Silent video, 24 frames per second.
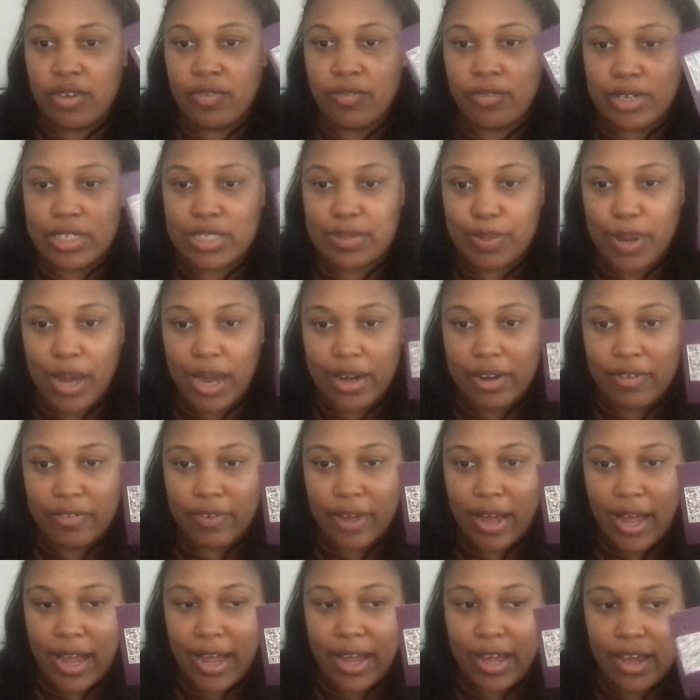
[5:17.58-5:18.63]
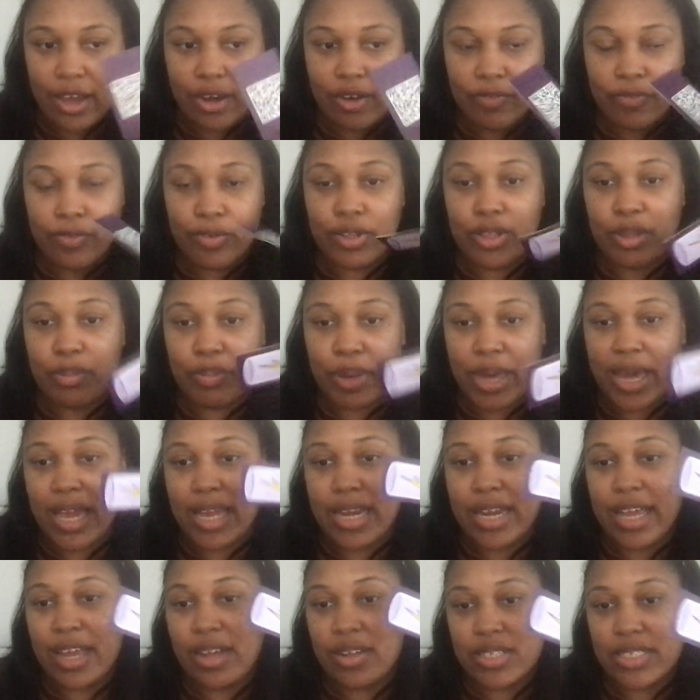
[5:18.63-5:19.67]
for Spotify for the
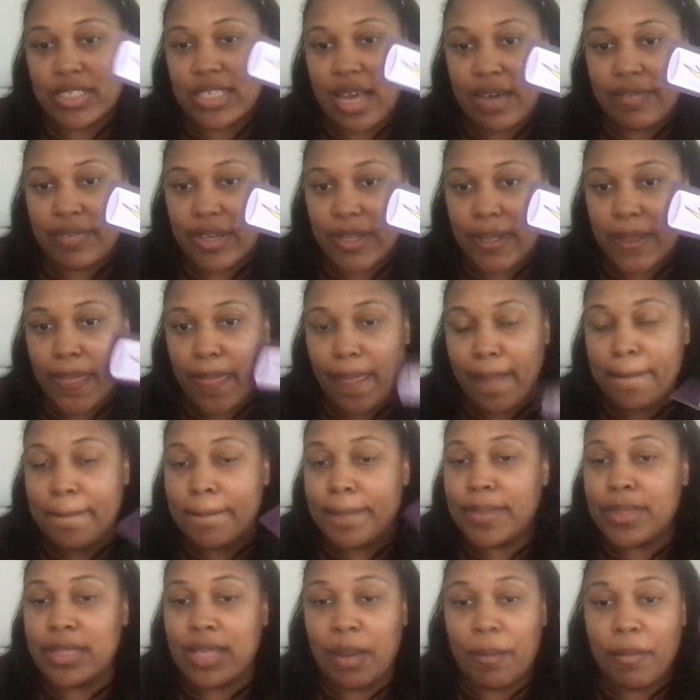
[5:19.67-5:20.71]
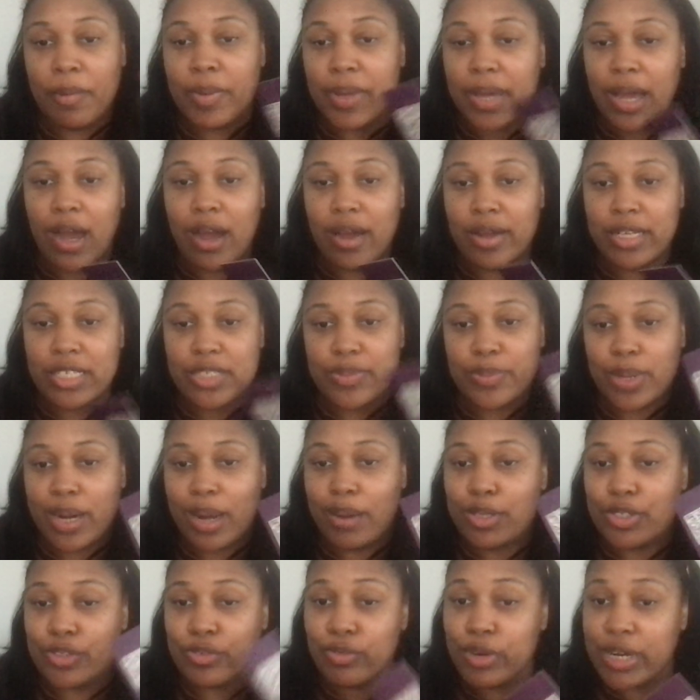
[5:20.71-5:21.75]
band L7. Now, I'm going to be honest, when I
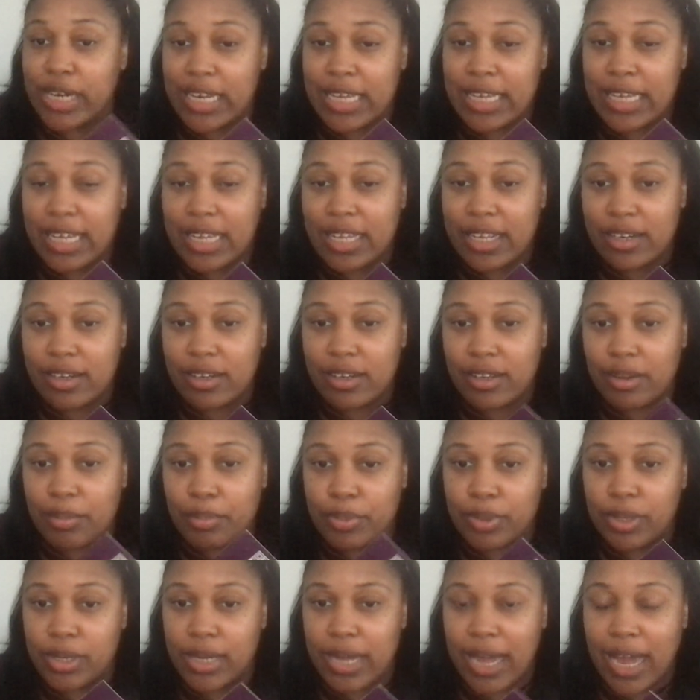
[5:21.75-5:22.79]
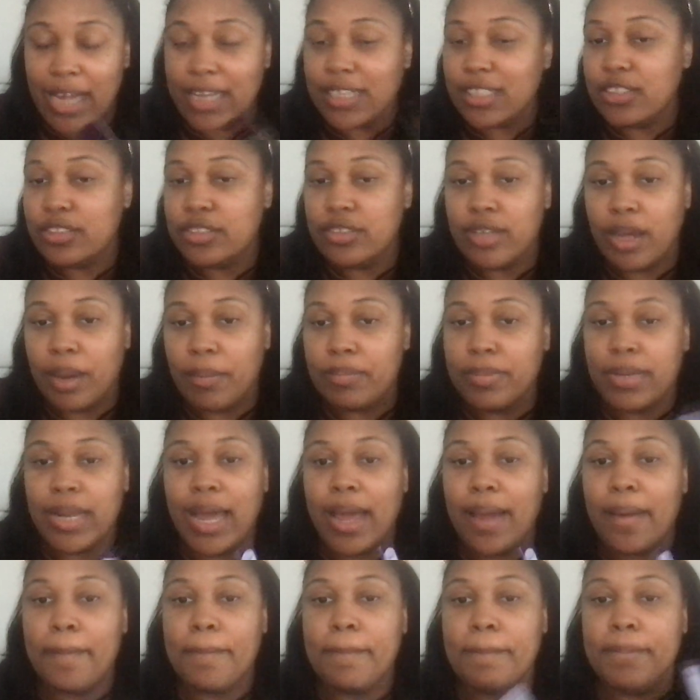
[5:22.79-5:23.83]
was reading it, the book, I'm
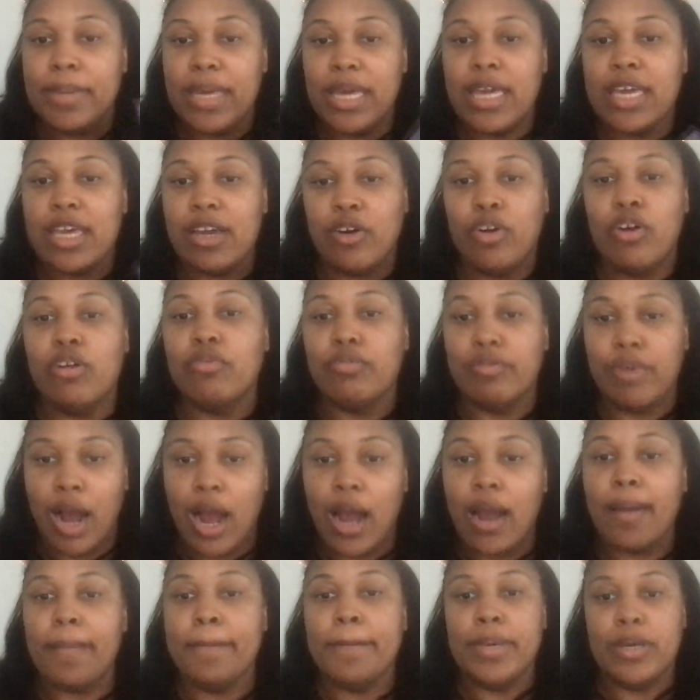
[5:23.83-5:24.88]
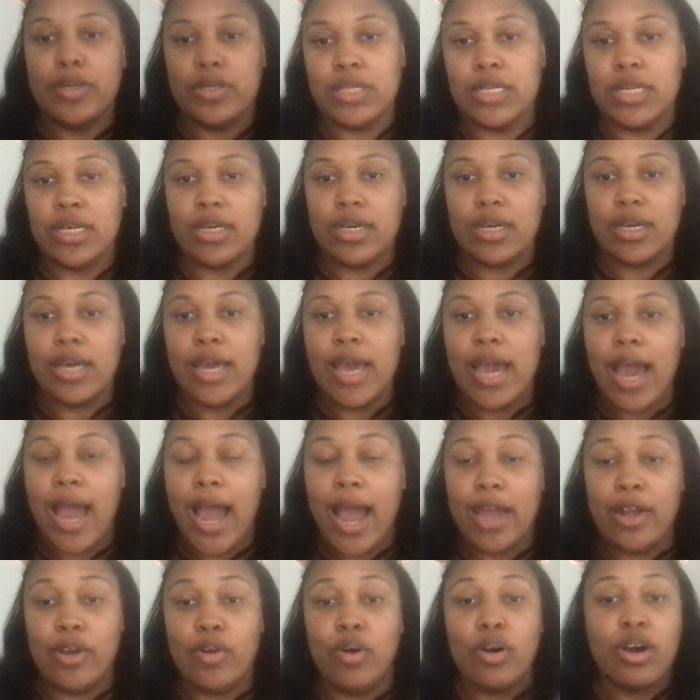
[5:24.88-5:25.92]
not big on rock music.
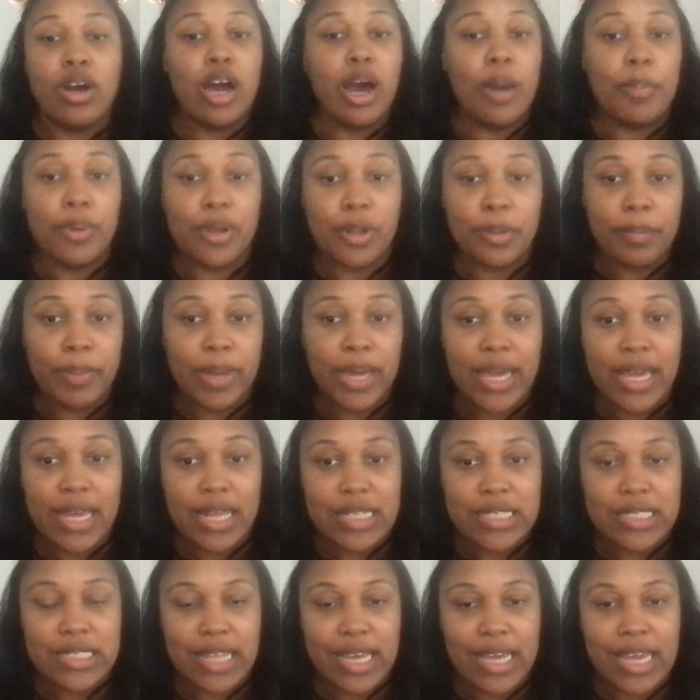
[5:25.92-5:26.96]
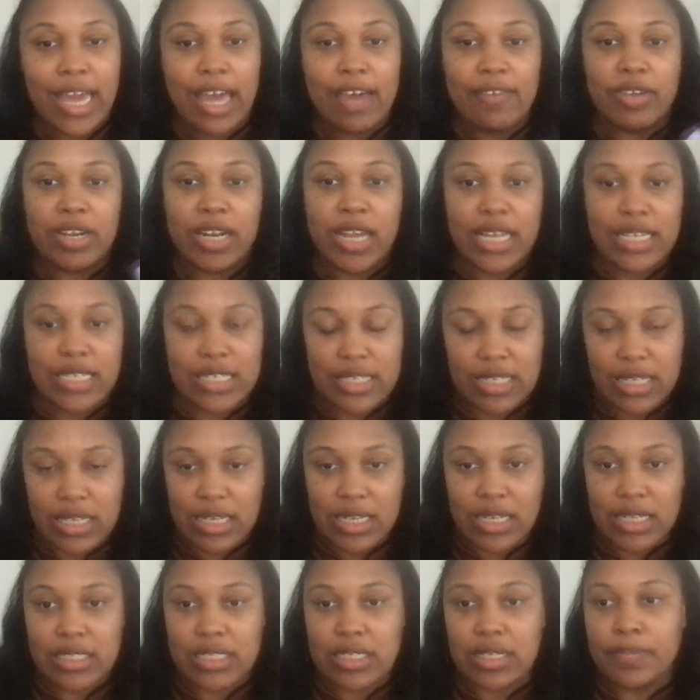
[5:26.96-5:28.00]
I know a couple of bands like
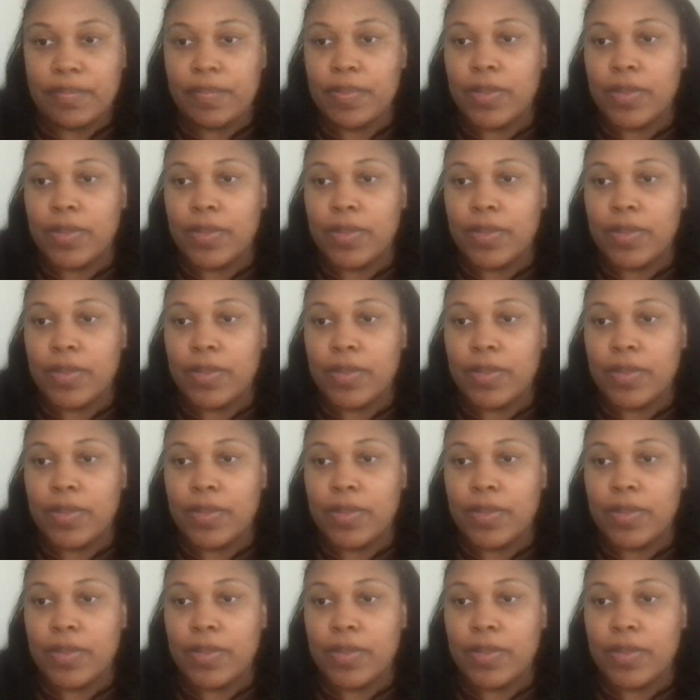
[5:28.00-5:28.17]
Evanescence,